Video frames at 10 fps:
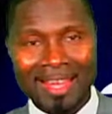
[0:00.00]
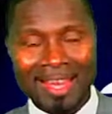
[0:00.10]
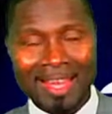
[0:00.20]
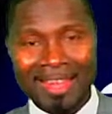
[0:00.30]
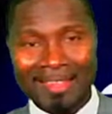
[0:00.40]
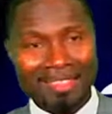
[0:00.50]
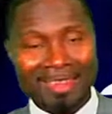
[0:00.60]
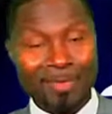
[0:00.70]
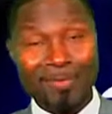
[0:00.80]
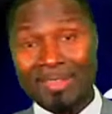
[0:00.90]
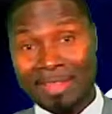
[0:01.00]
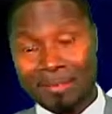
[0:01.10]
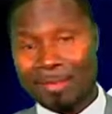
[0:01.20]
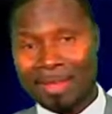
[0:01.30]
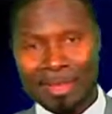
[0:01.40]
It's
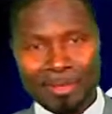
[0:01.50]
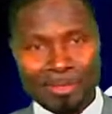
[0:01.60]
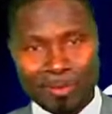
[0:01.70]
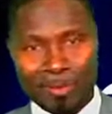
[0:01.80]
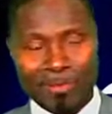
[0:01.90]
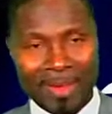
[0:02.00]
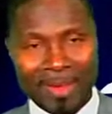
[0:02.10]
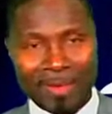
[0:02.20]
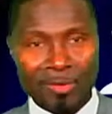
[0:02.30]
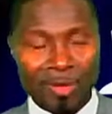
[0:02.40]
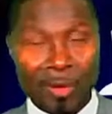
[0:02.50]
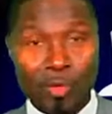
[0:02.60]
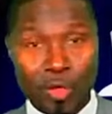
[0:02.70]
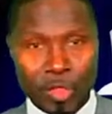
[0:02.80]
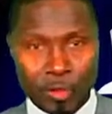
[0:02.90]
inevitable that you find it one
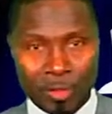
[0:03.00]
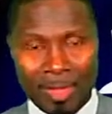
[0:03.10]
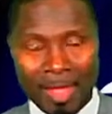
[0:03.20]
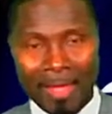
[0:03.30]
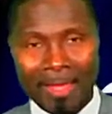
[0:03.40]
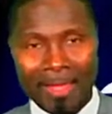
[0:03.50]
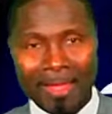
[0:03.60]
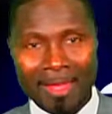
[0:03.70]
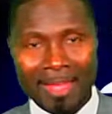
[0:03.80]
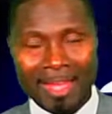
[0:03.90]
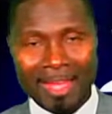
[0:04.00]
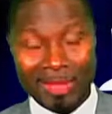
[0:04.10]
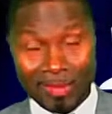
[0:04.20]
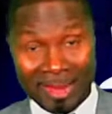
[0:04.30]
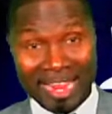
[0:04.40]
way or the other
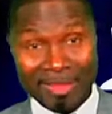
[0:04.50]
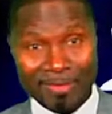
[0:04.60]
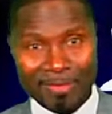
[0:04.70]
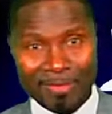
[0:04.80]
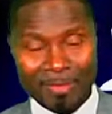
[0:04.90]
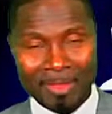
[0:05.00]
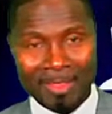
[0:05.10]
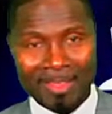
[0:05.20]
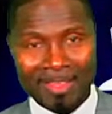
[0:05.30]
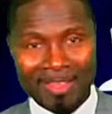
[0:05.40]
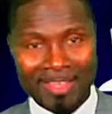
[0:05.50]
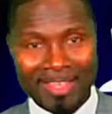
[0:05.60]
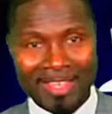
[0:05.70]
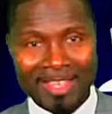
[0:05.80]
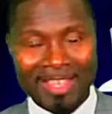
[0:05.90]
in your life.
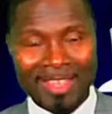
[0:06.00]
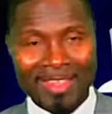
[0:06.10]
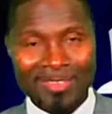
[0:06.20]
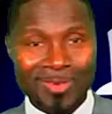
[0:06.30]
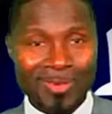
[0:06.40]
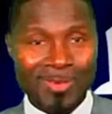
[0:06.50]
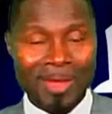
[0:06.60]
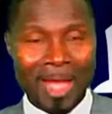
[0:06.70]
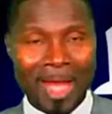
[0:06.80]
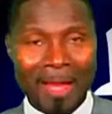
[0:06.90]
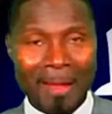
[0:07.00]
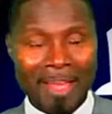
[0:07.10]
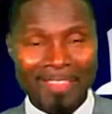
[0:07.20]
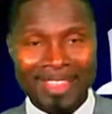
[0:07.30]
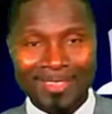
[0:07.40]
So,
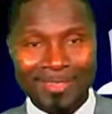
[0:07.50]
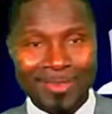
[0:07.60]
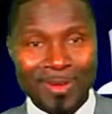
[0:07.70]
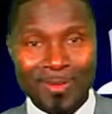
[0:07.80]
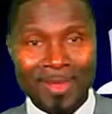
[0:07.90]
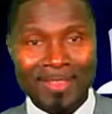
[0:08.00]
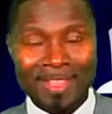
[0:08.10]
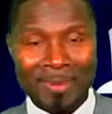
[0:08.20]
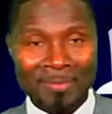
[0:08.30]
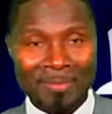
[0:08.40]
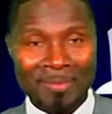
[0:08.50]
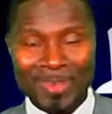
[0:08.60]
as I do always, I'm